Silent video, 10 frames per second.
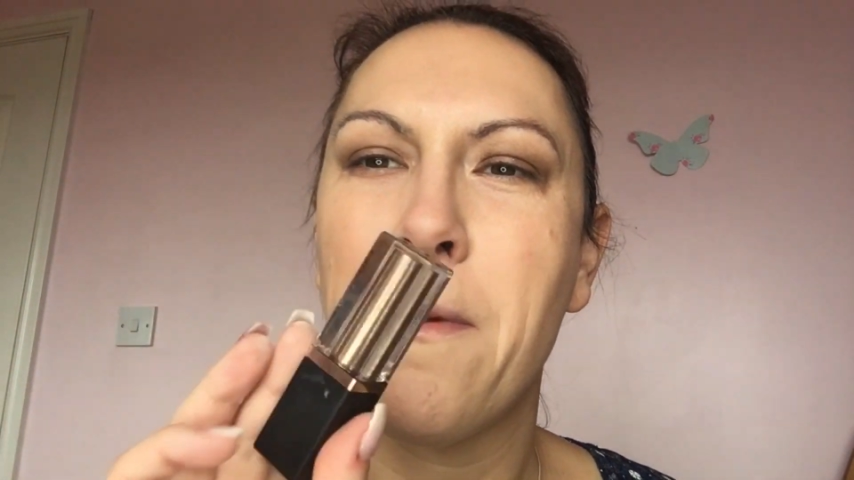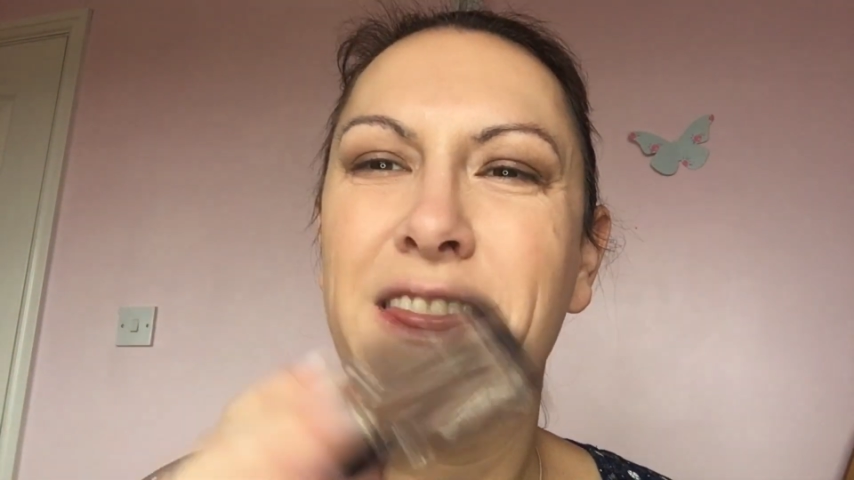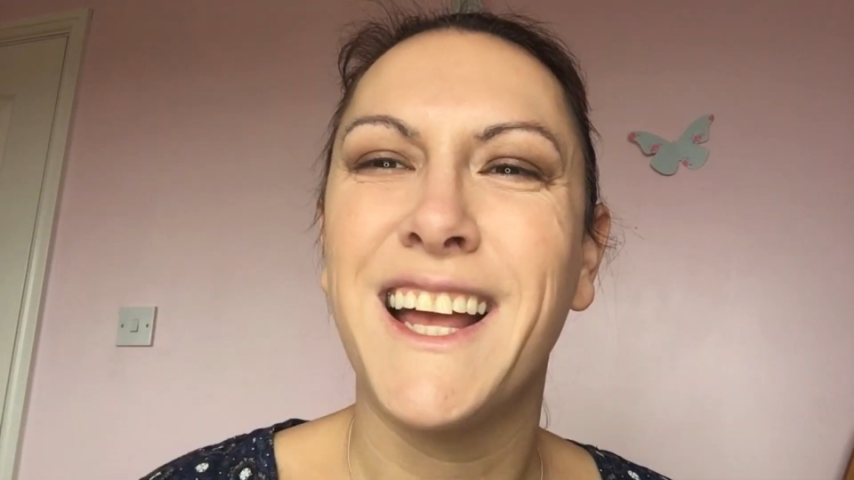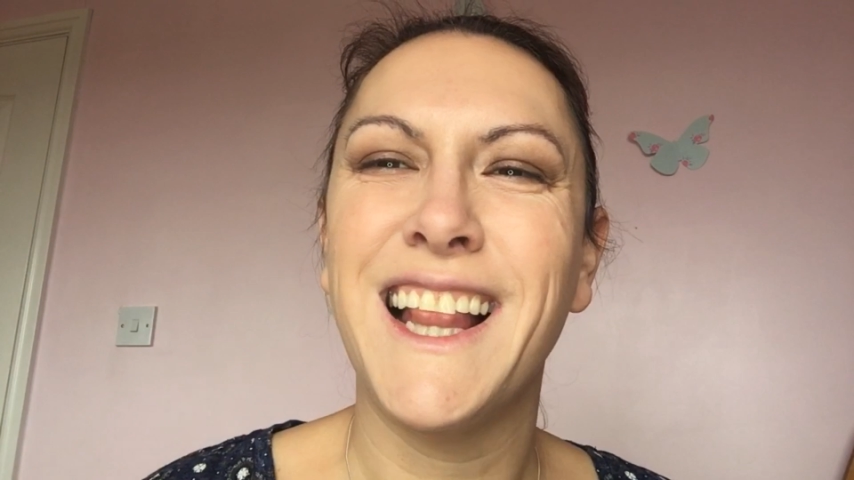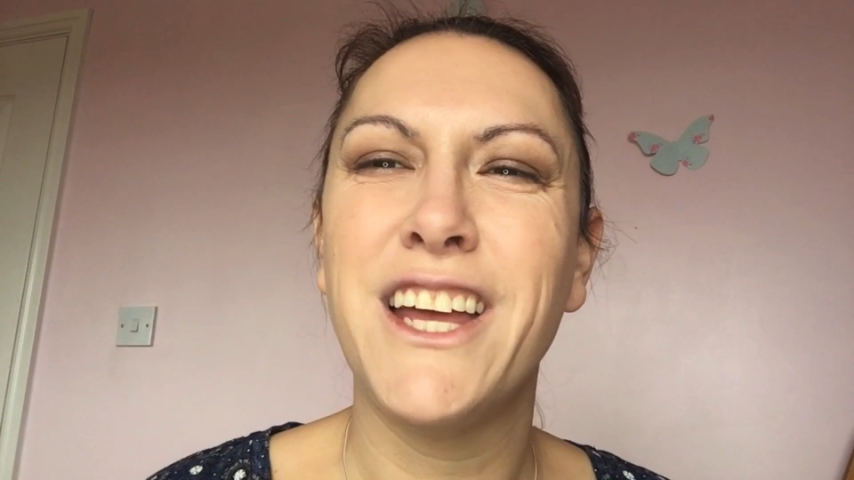with
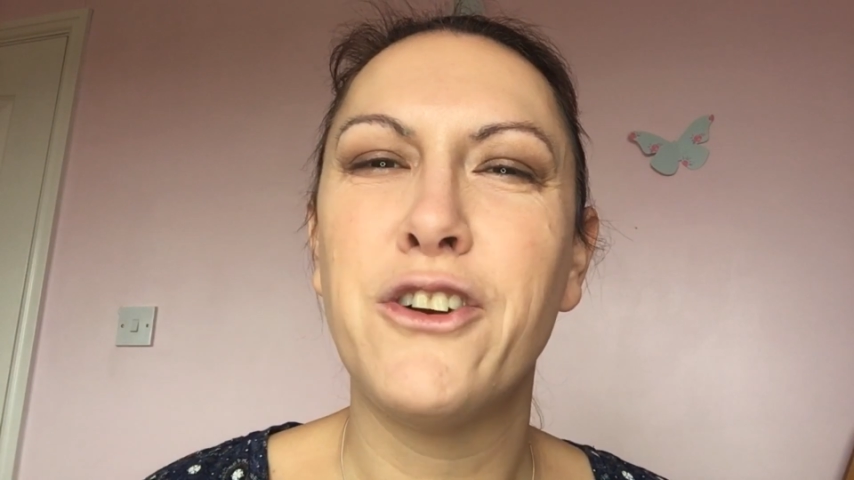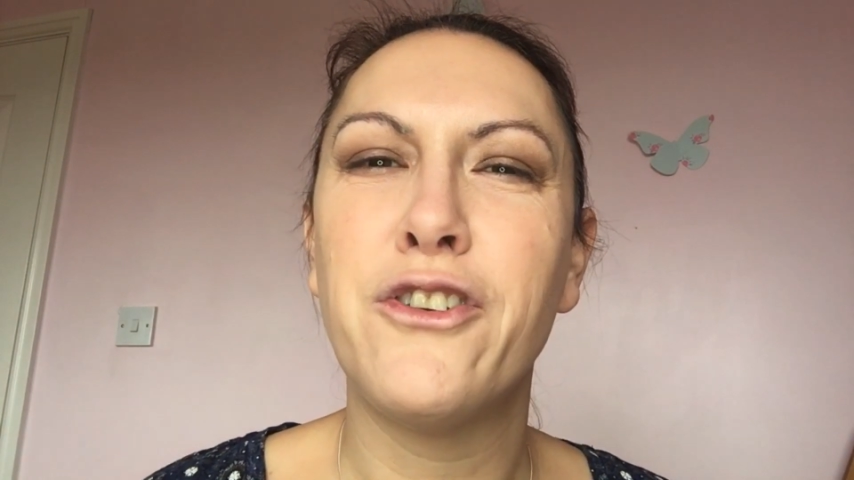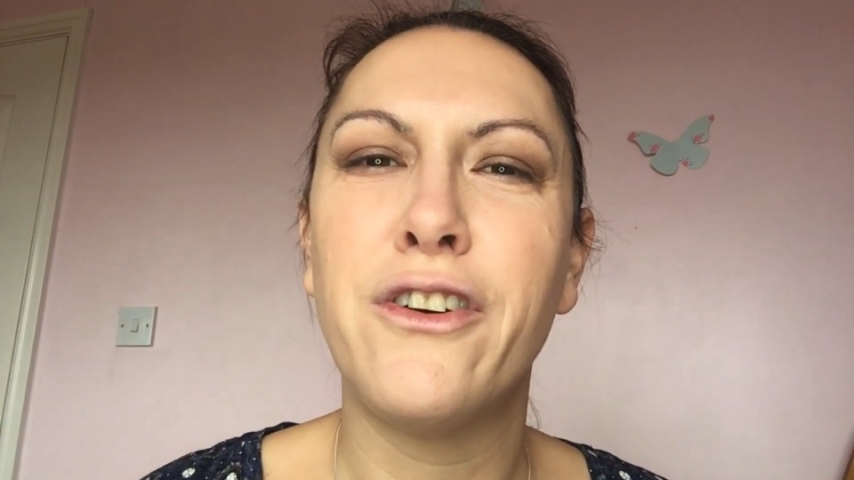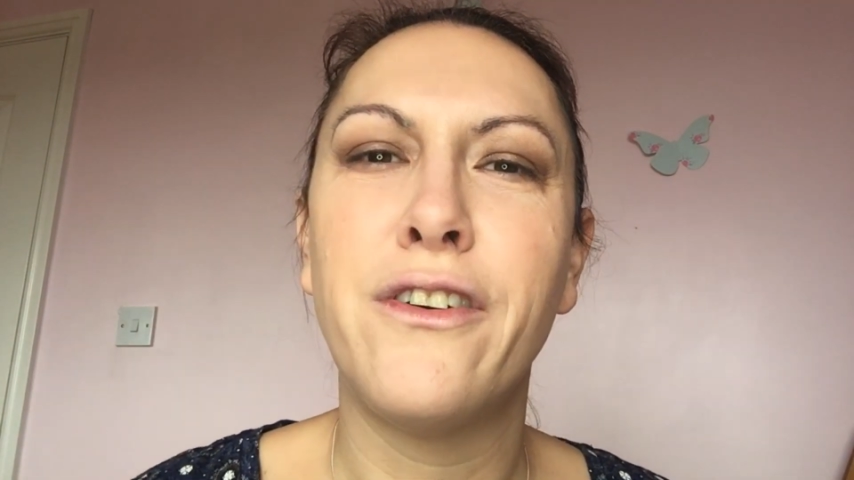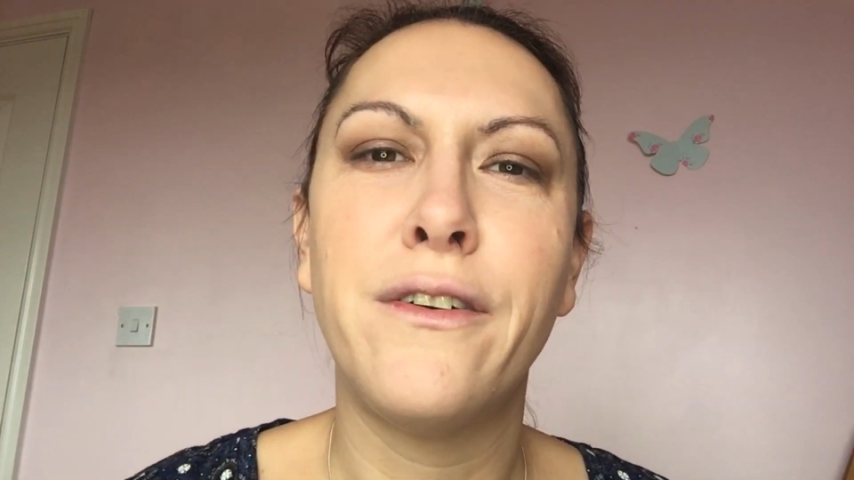the glitter.